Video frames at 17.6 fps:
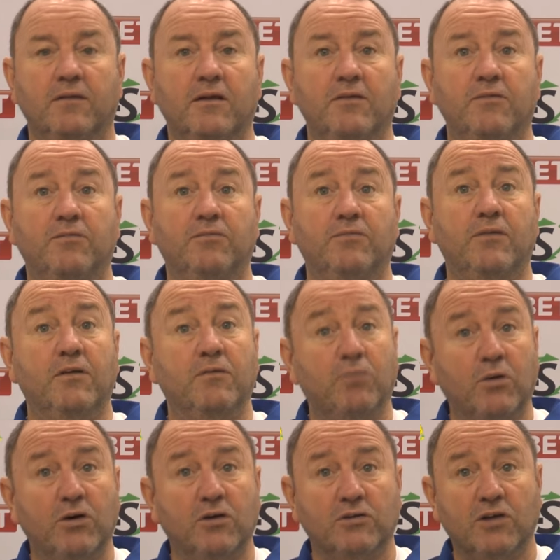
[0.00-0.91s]
they've
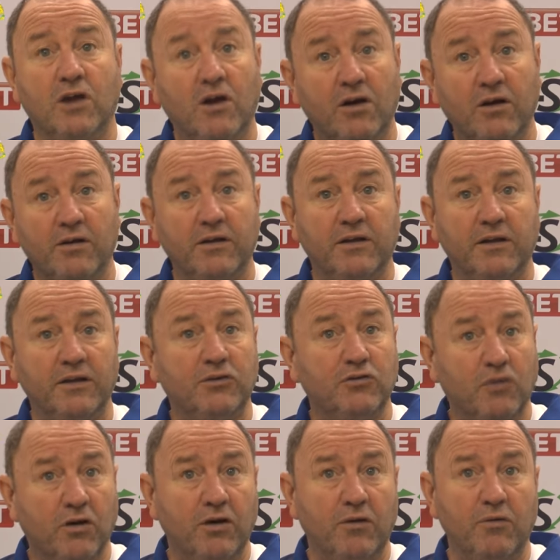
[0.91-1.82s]
they've worked hard and they're
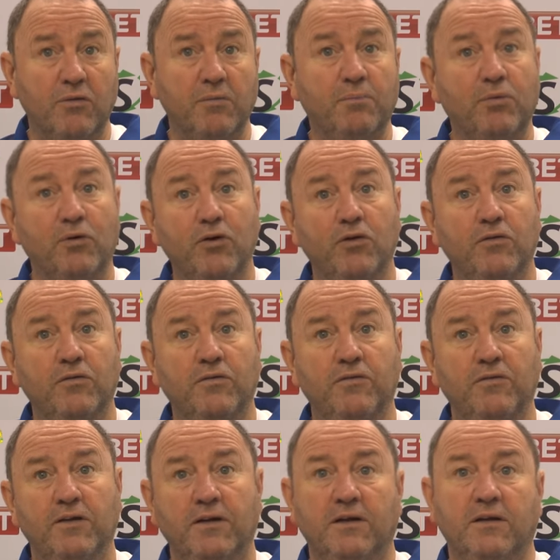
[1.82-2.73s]
trying to
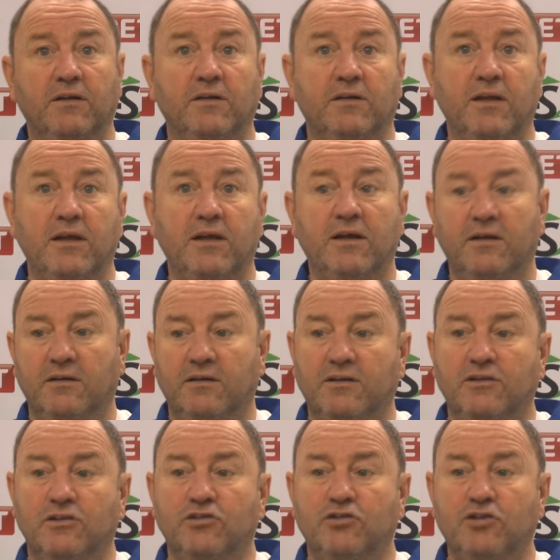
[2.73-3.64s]
improve their
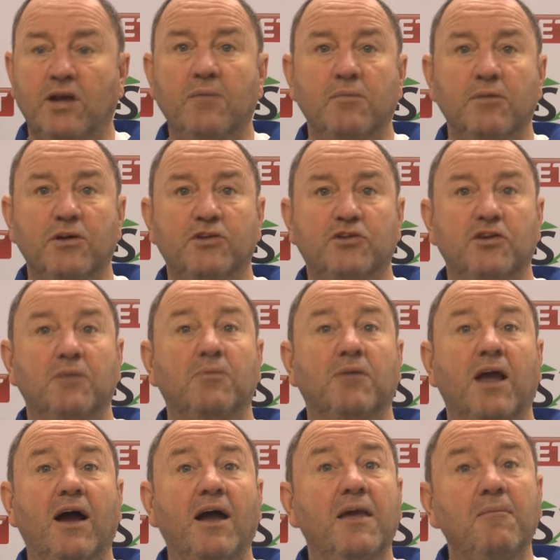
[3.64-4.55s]

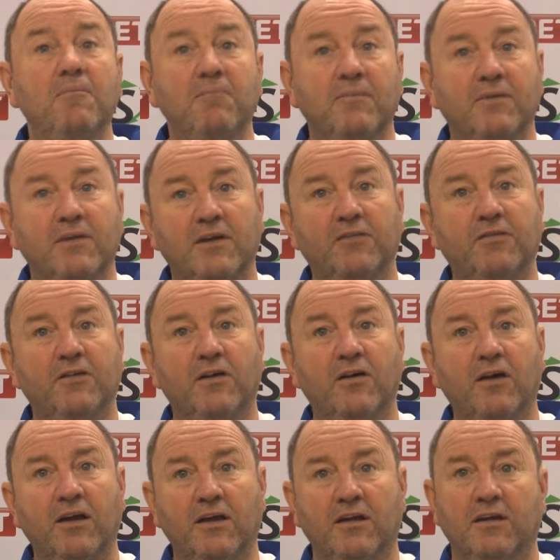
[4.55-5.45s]
championship game, if you
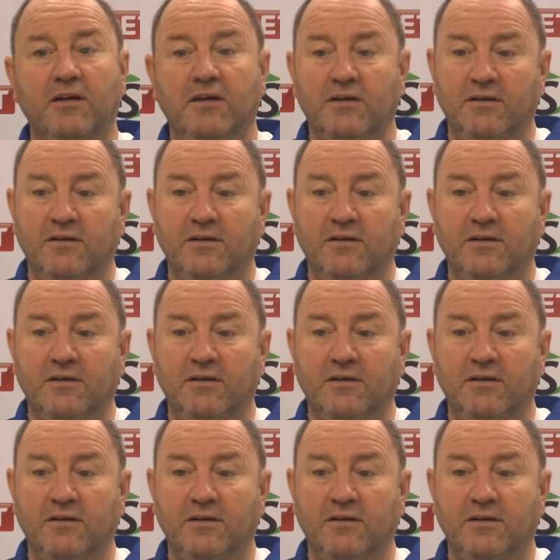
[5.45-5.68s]
like.